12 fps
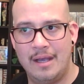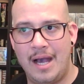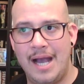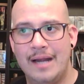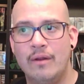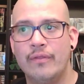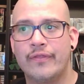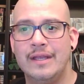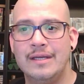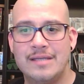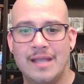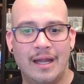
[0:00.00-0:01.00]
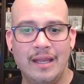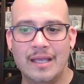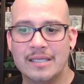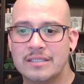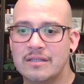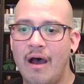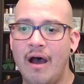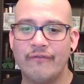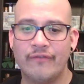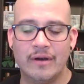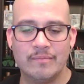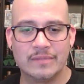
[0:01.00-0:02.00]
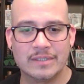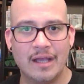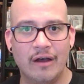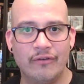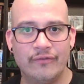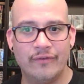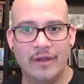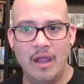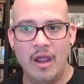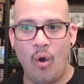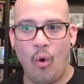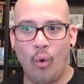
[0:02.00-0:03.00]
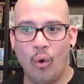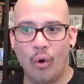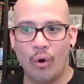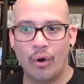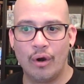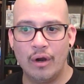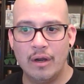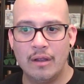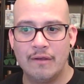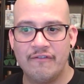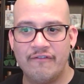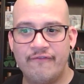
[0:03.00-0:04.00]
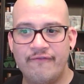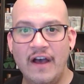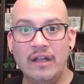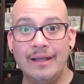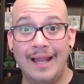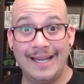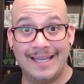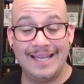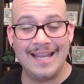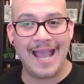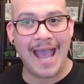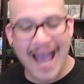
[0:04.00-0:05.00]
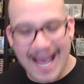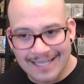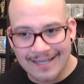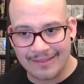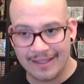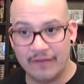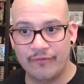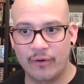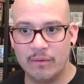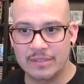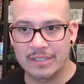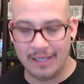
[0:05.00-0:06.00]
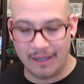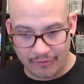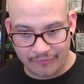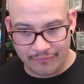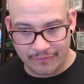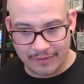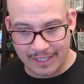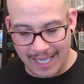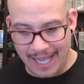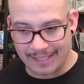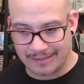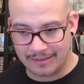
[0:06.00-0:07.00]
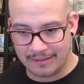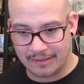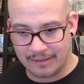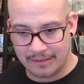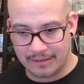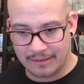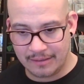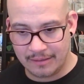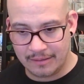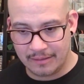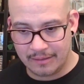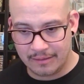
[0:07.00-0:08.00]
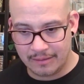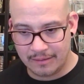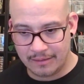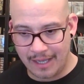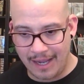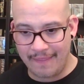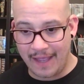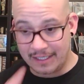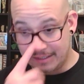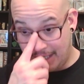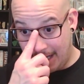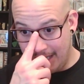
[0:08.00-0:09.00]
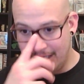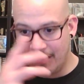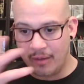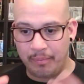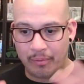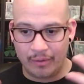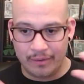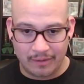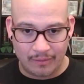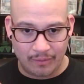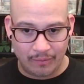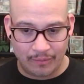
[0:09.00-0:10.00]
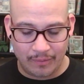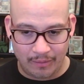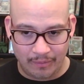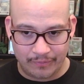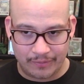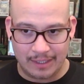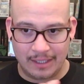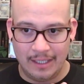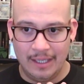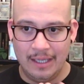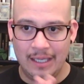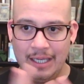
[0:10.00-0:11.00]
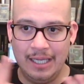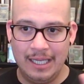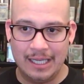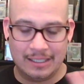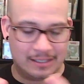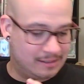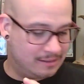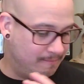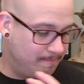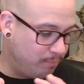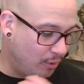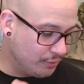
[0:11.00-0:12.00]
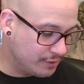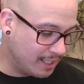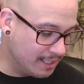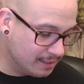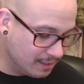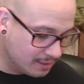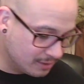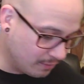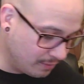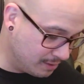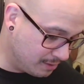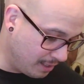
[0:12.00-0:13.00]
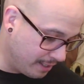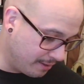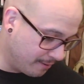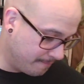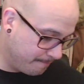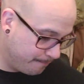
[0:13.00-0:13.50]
I don't think Danny has thought for himself or felt like he had to think for himself yet, and that's kind of the point of the whole whole thing. He gets both sides of the stories later.